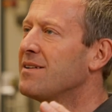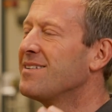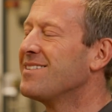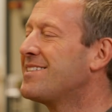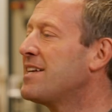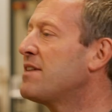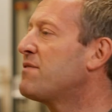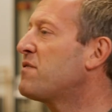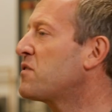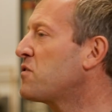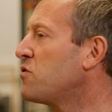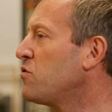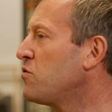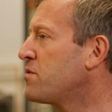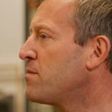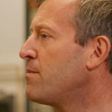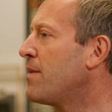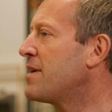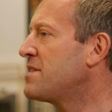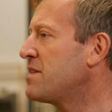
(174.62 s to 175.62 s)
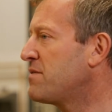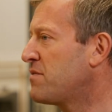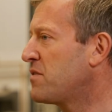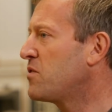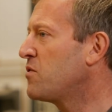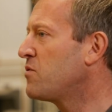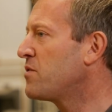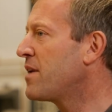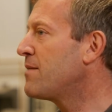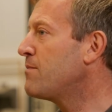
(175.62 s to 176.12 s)
difficult, and by
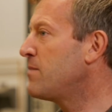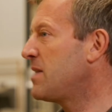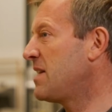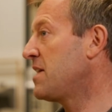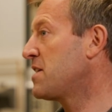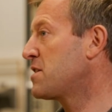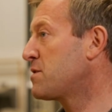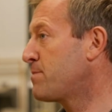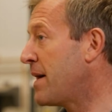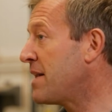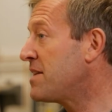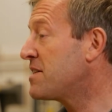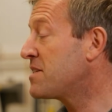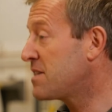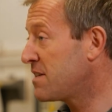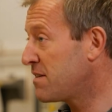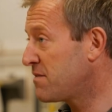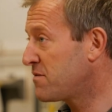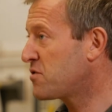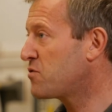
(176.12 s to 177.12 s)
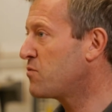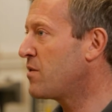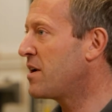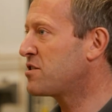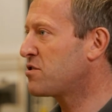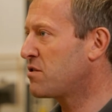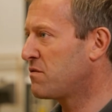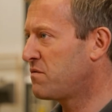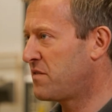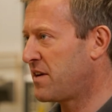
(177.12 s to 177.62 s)
difficult I mean expensive to
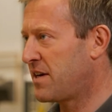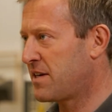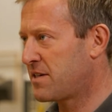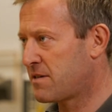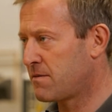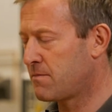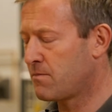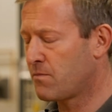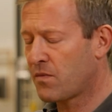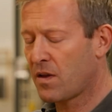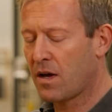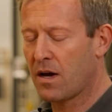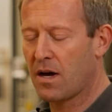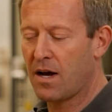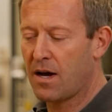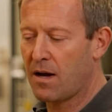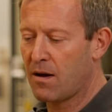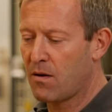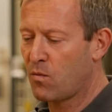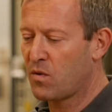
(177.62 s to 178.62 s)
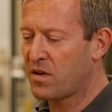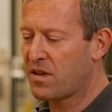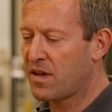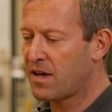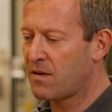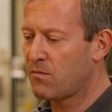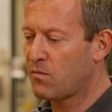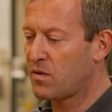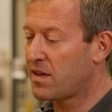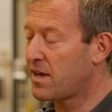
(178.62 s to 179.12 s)
retrofit with
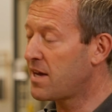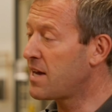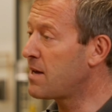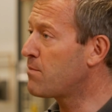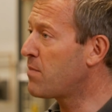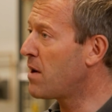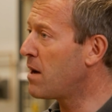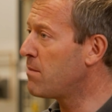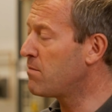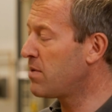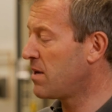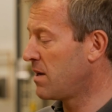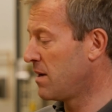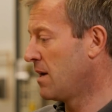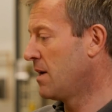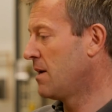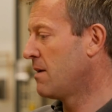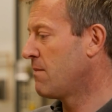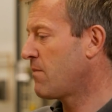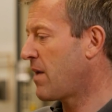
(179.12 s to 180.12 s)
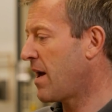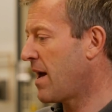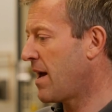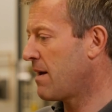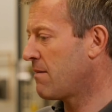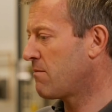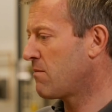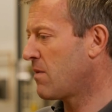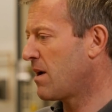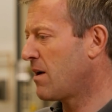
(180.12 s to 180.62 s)
a heat pump.
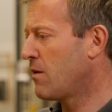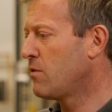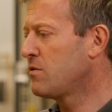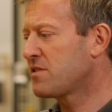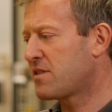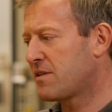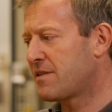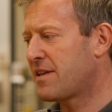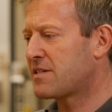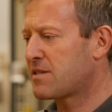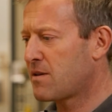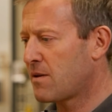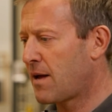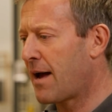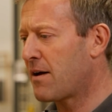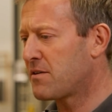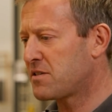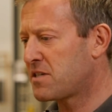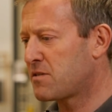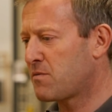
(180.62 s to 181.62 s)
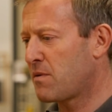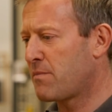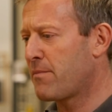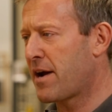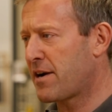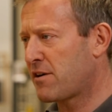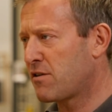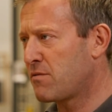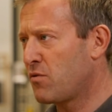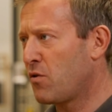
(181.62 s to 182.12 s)
Also, there's the houses with
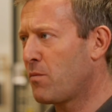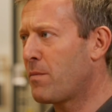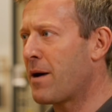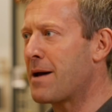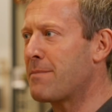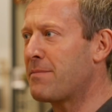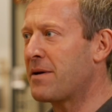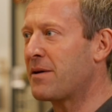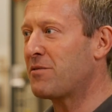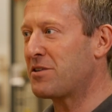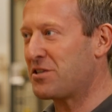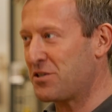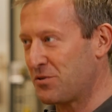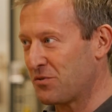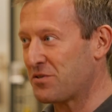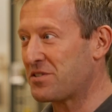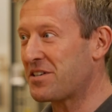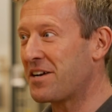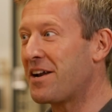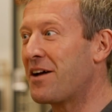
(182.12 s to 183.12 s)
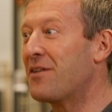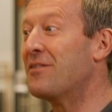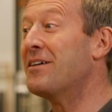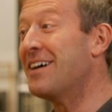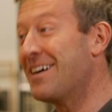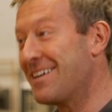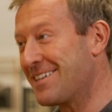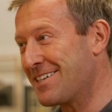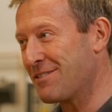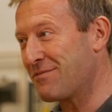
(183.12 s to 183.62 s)
micro-bore piping, which you also know,
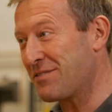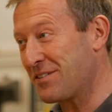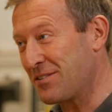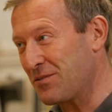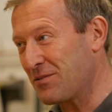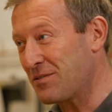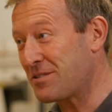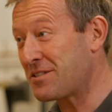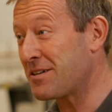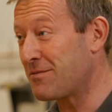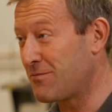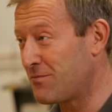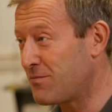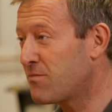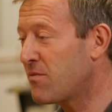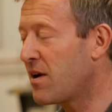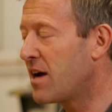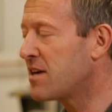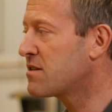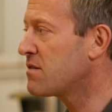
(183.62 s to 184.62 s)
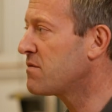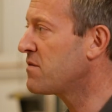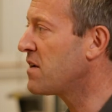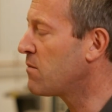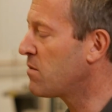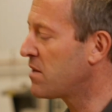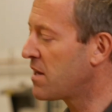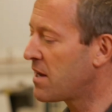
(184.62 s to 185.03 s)
difficult to retrofit with